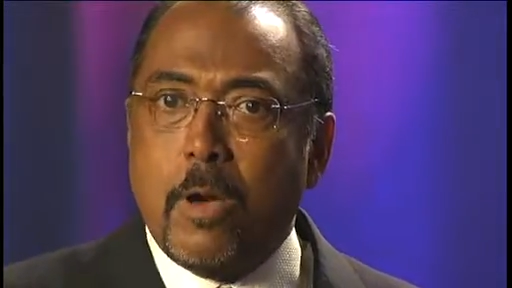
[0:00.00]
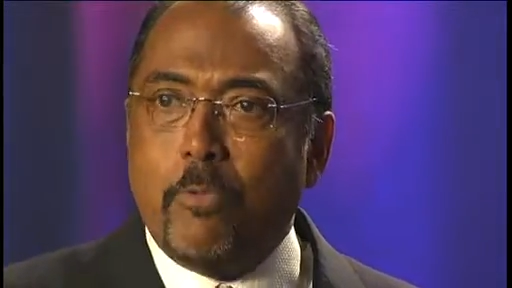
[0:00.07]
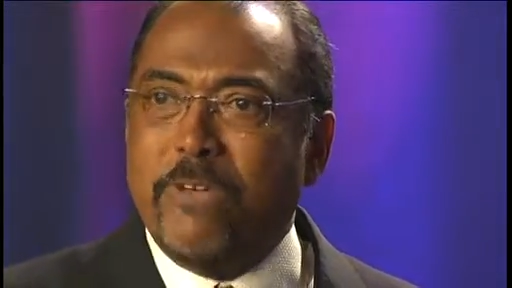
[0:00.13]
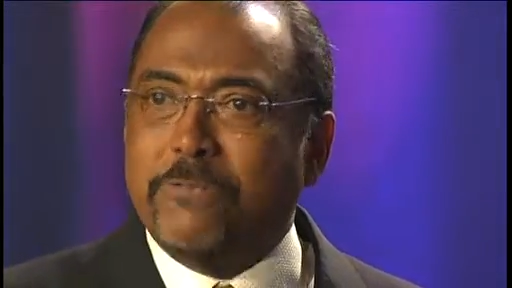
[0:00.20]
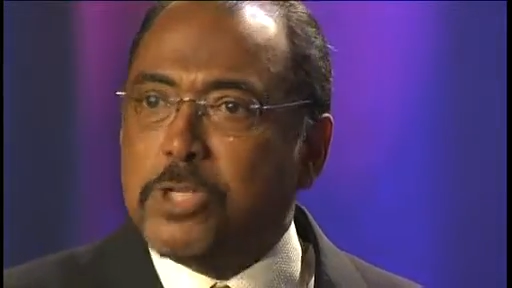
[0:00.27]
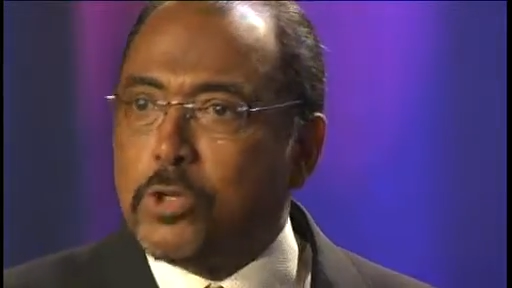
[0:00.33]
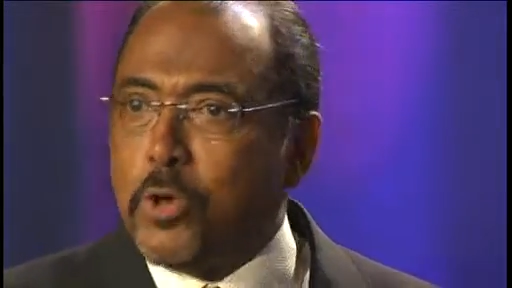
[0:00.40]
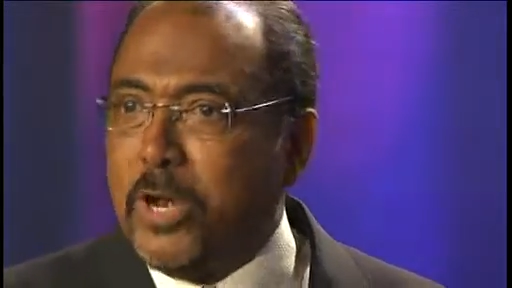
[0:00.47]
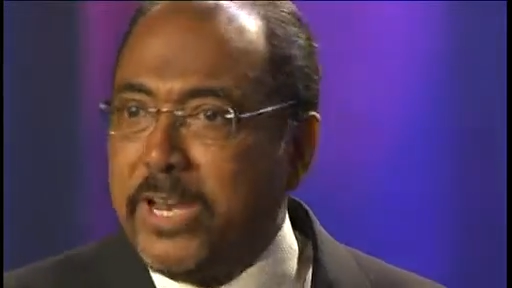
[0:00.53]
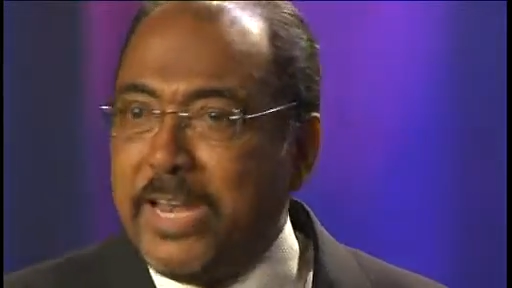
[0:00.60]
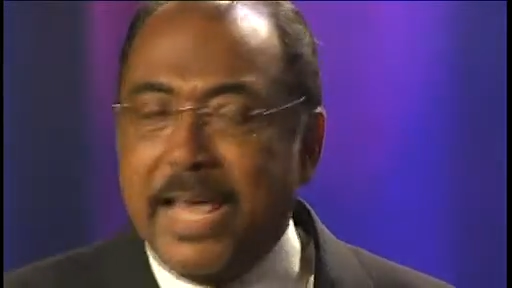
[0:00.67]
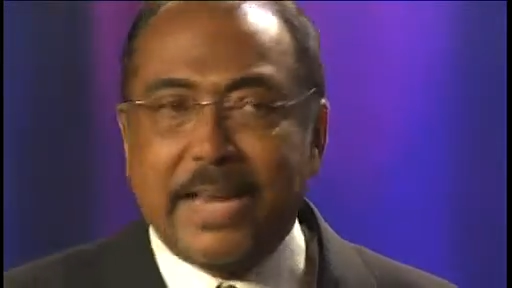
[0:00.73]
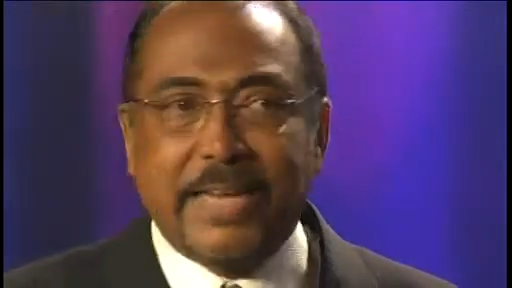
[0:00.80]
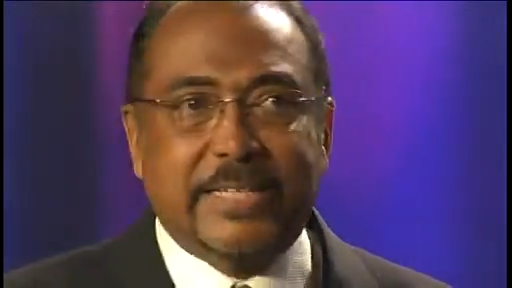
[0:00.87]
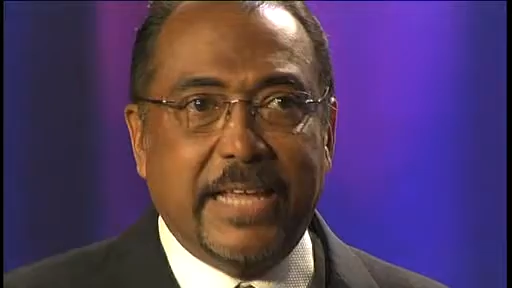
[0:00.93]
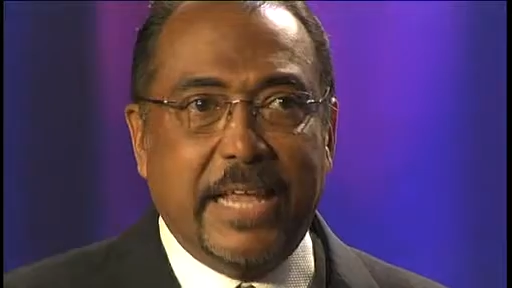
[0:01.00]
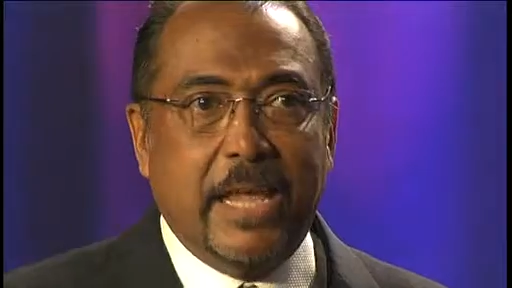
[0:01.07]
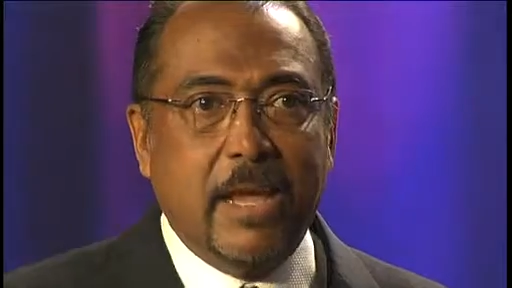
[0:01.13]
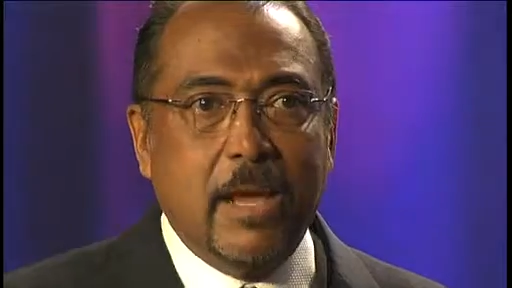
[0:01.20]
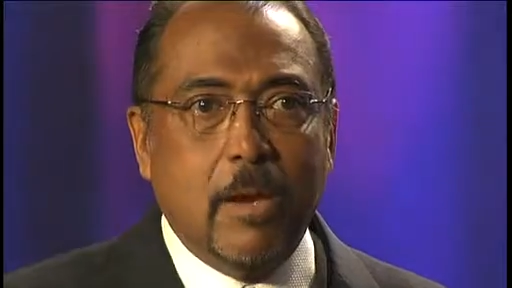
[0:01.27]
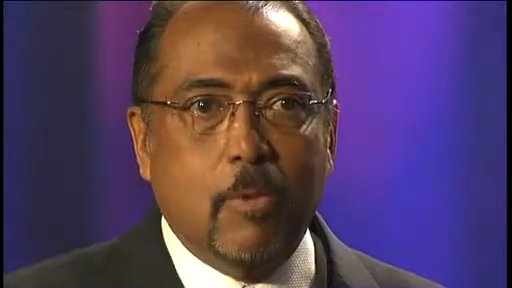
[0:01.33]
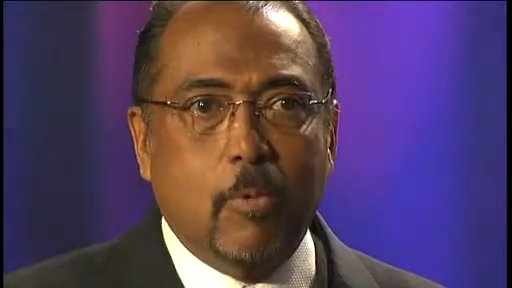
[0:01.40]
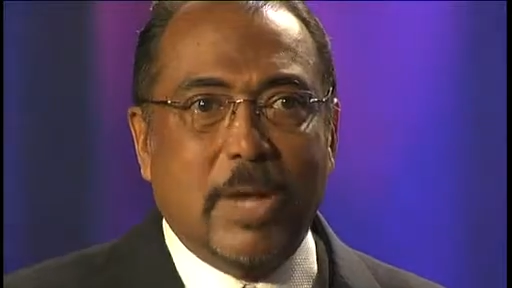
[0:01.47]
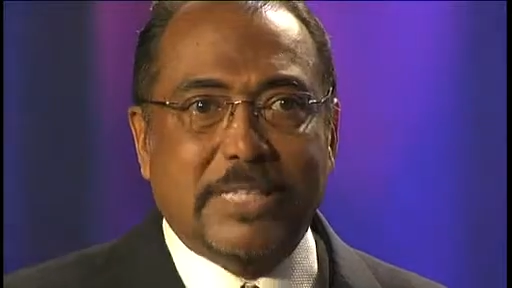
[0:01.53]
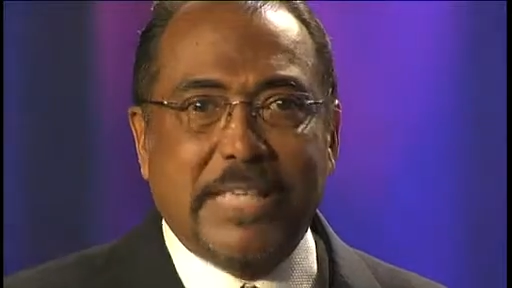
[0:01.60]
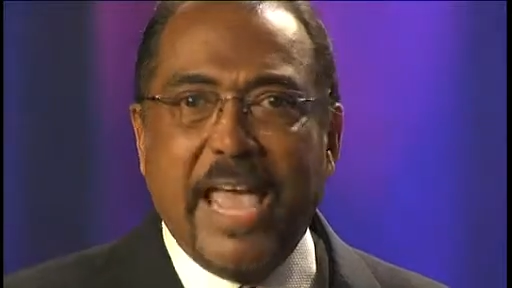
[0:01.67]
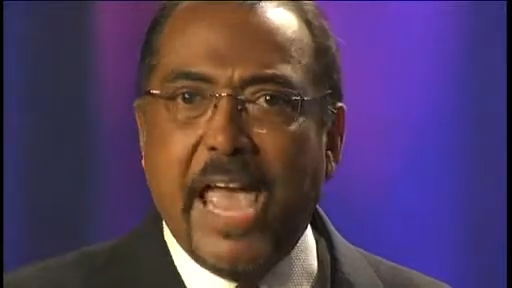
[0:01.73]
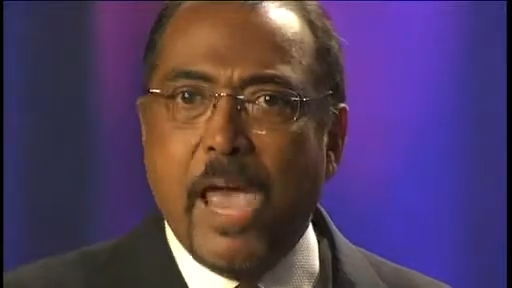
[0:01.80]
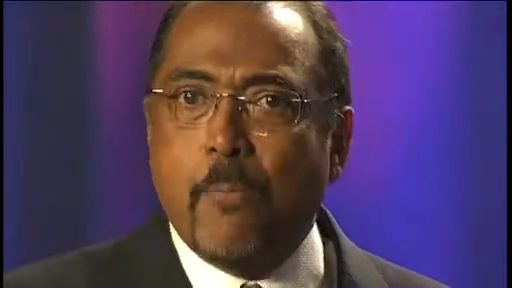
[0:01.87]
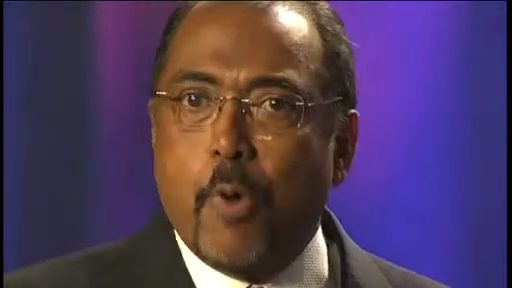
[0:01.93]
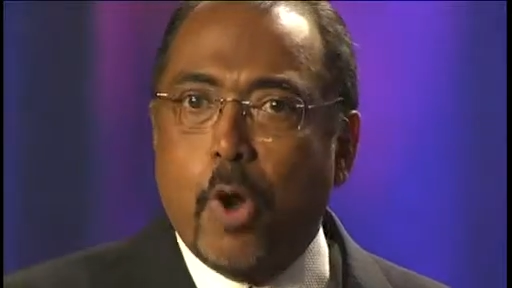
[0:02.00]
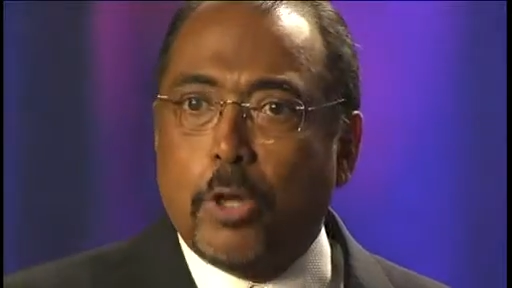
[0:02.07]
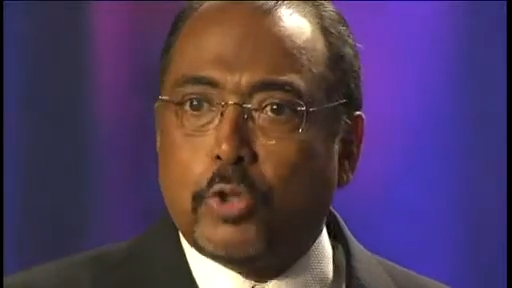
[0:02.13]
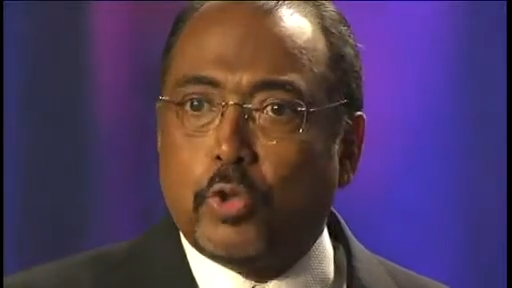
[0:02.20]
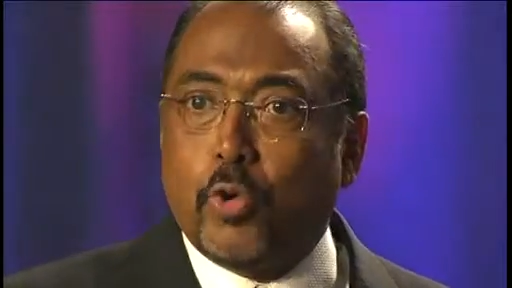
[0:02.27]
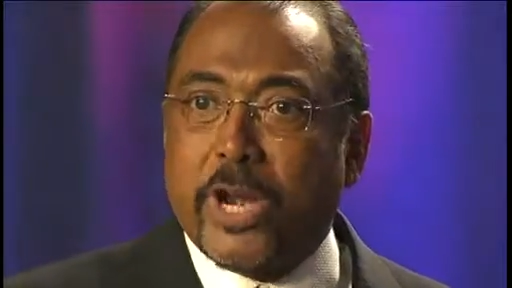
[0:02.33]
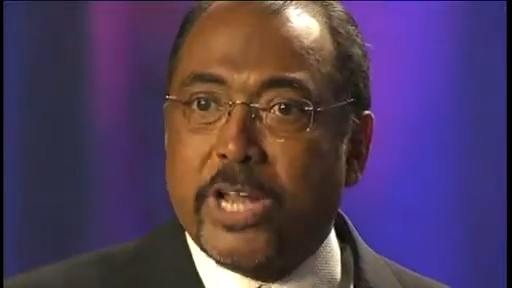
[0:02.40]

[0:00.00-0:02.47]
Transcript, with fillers: with solidarity was able to